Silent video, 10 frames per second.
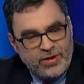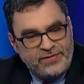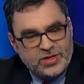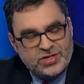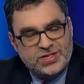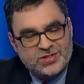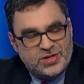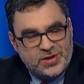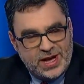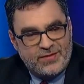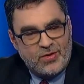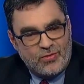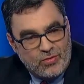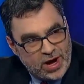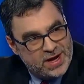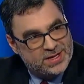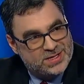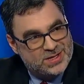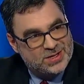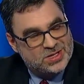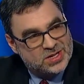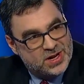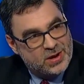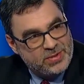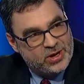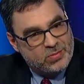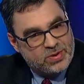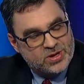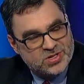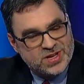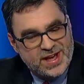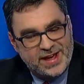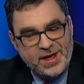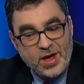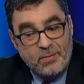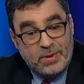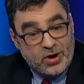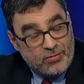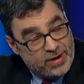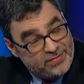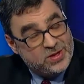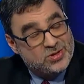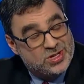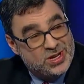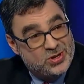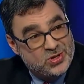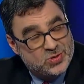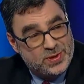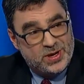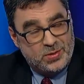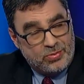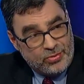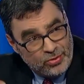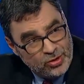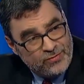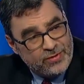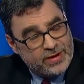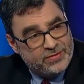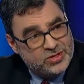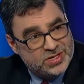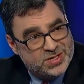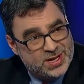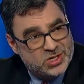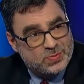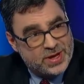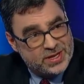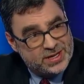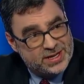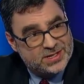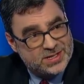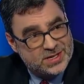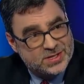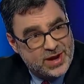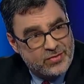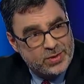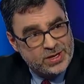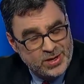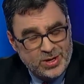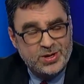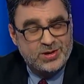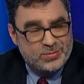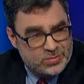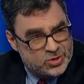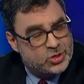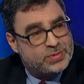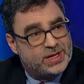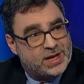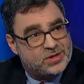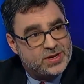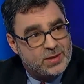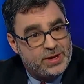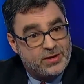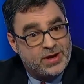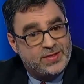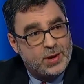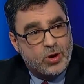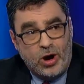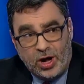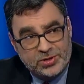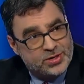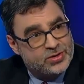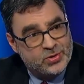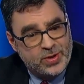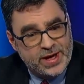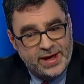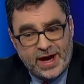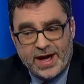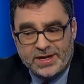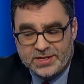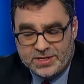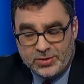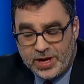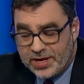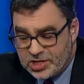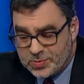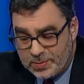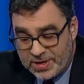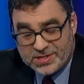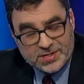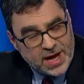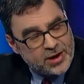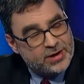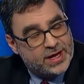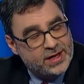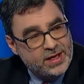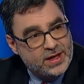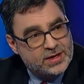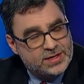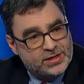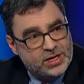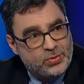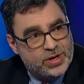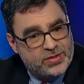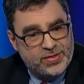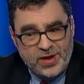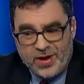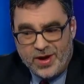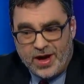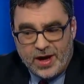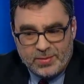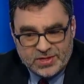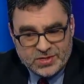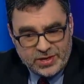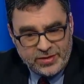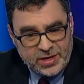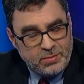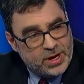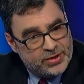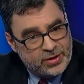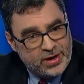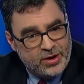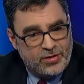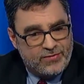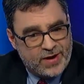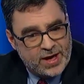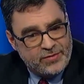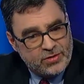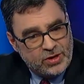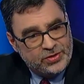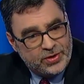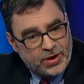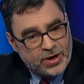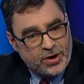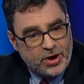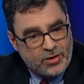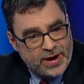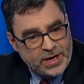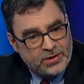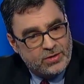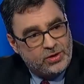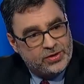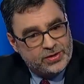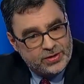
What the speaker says: Refugees don't have a right to come here per se, but a refugee who's been approved for refugee status by the United States government should be allowed to come here, and they were all turned away. I had to spend my Saturday dealing with a Syrian mother, her 5-year-old daughter, her 8-year-old,